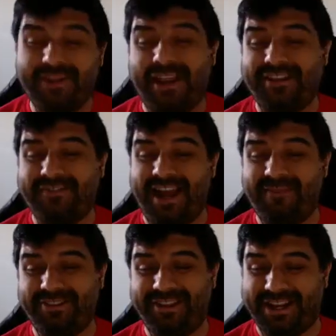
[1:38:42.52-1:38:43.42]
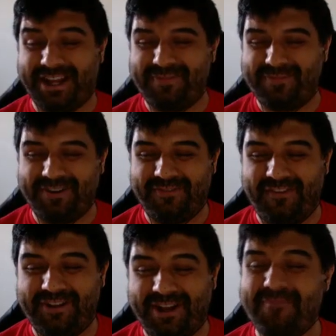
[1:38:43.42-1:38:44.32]
not enough time to look it up, but if you
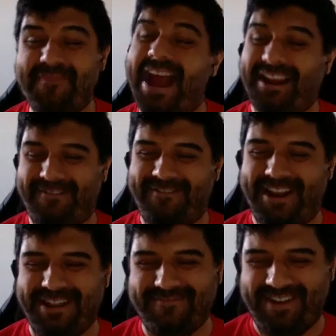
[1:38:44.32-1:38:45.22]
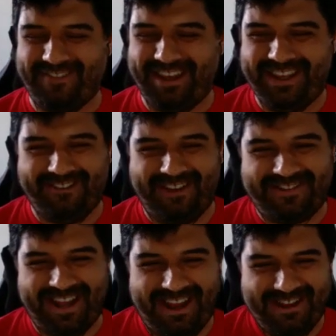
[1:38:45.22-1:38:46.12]
have to come back and find it, maybe you'll have
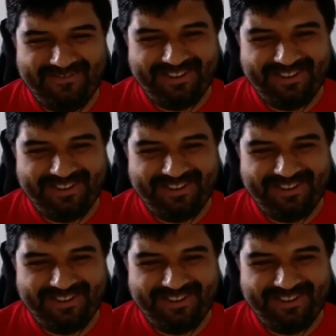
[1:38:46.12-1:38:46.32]
time.